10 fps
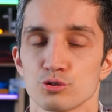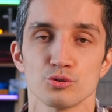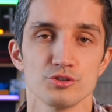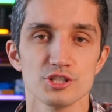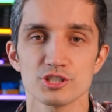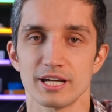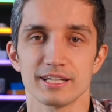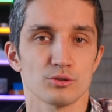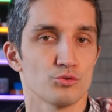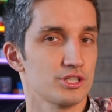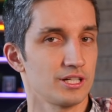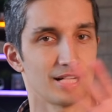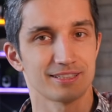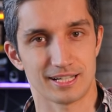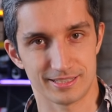All the other versions,
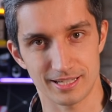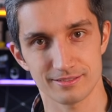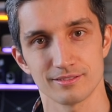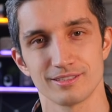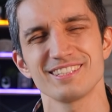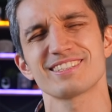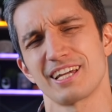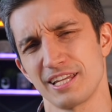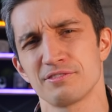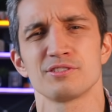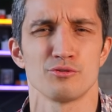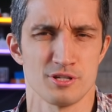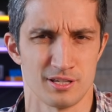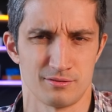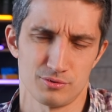yeah, trash them. You
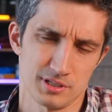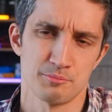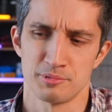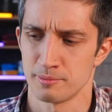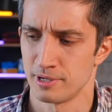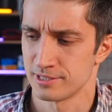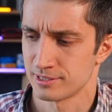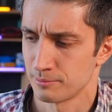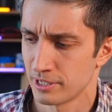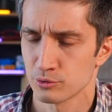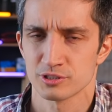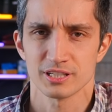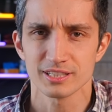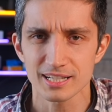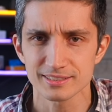know, okay, yeah.
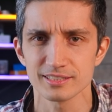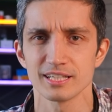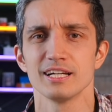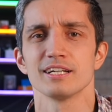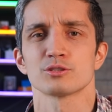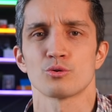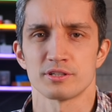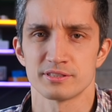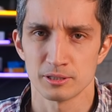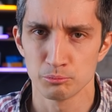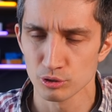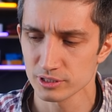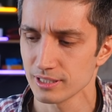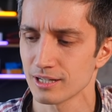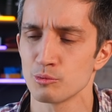iOS 13, it's very
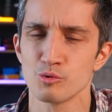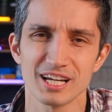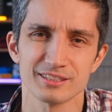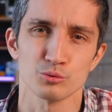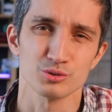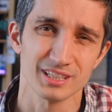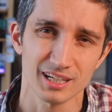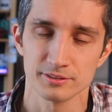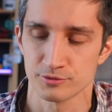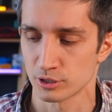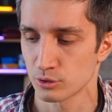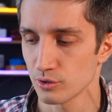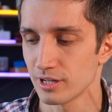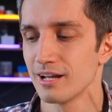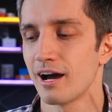slow, and the battery is almost
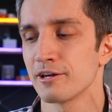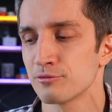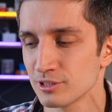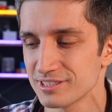dead and so on.